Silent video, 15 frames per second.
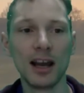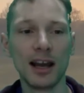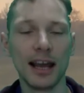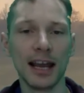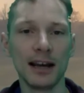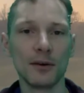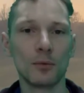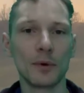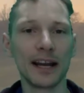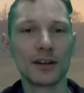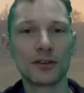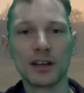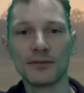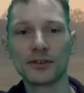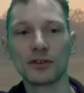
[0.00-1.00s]
and where to
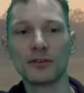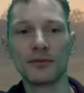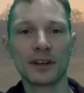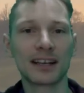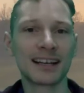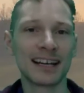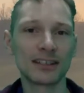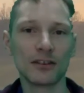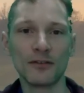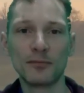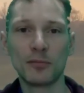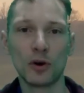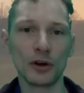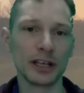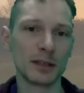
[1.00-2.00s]
have sort of a cutoff
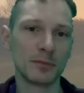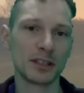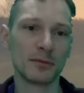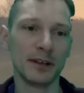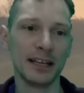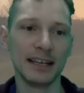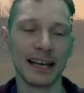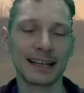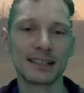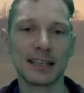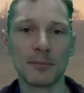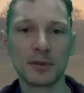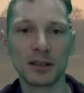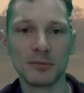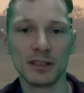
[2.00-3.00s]
point between
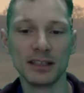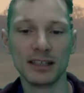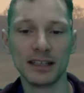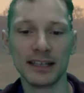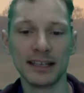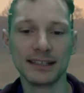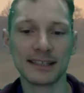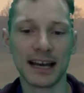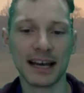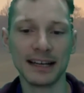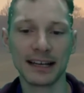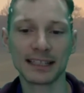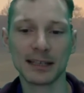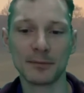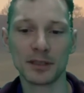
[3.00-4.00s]
acceptable and
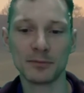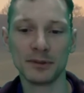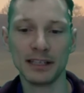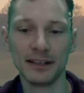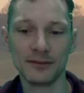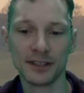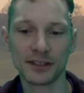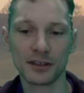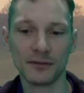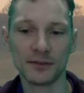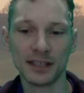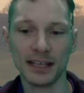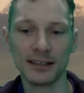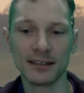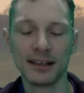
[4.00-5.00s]
unacceptable levels of
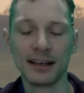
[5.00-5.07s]
debt.